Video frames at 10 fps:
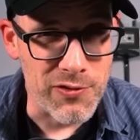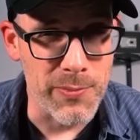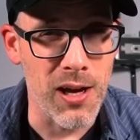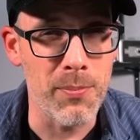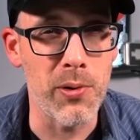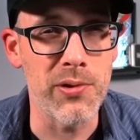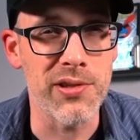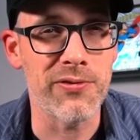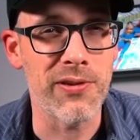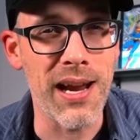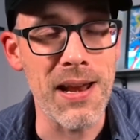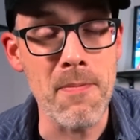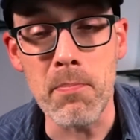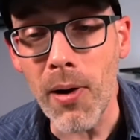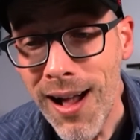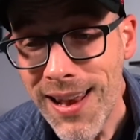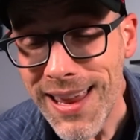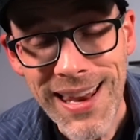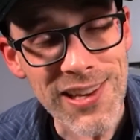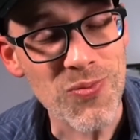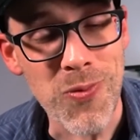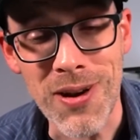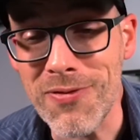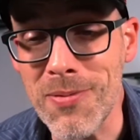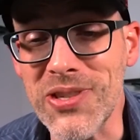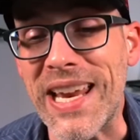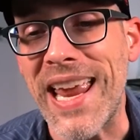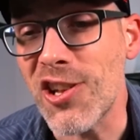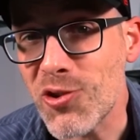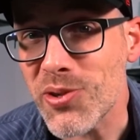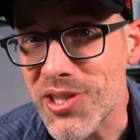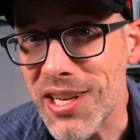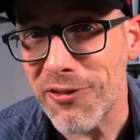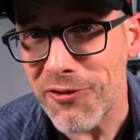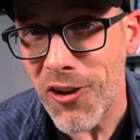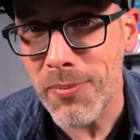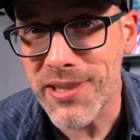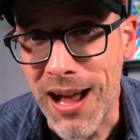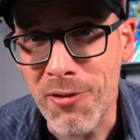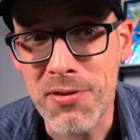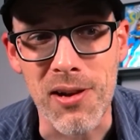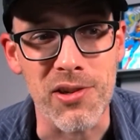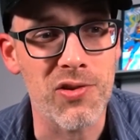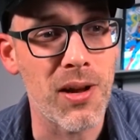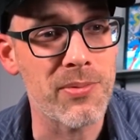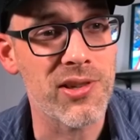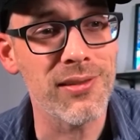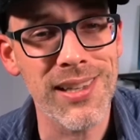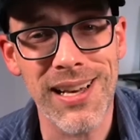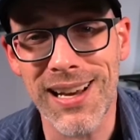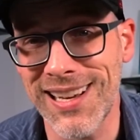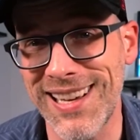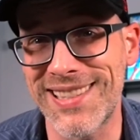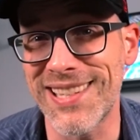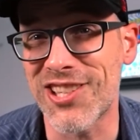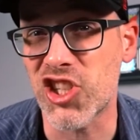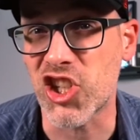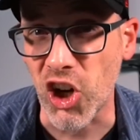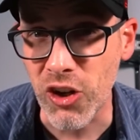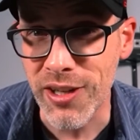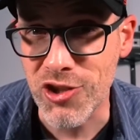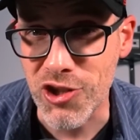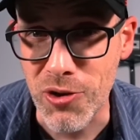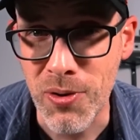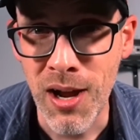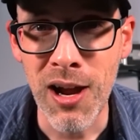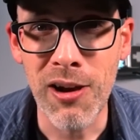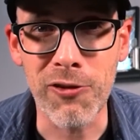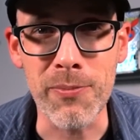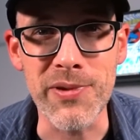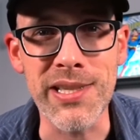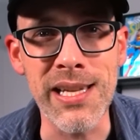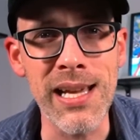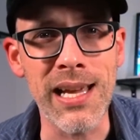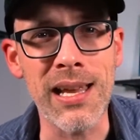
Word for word: for me on Beau is Afraid, but it is one of the most interesting films out there. So I'm certainly not going to discourage you from seeing